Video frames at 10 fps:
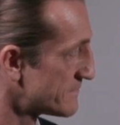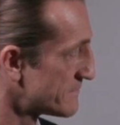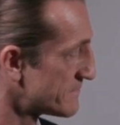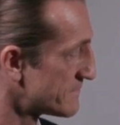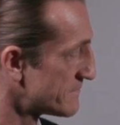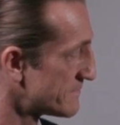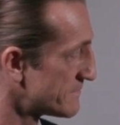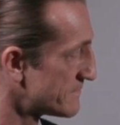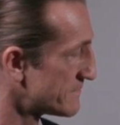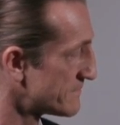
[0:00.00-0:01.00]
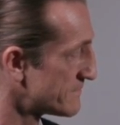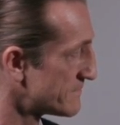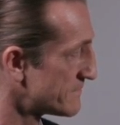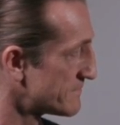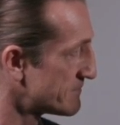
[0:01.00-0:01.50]

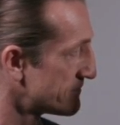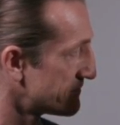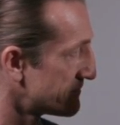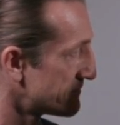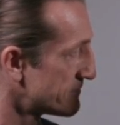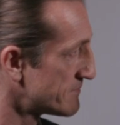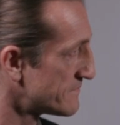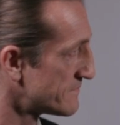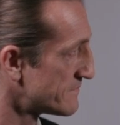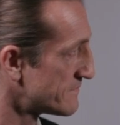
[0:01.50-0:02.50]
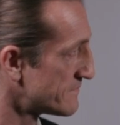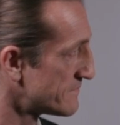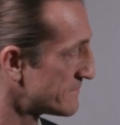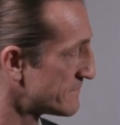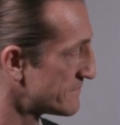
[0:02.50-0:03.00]

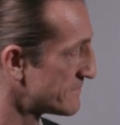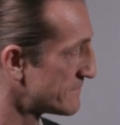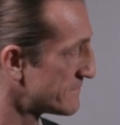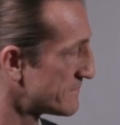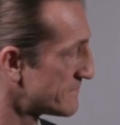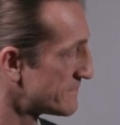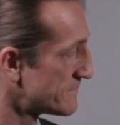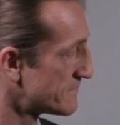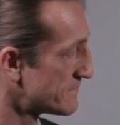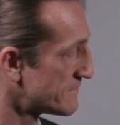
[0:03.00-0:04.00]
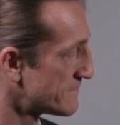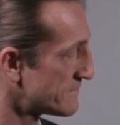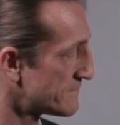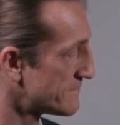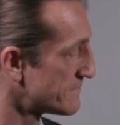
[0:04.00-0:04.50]
The person shown says nothing.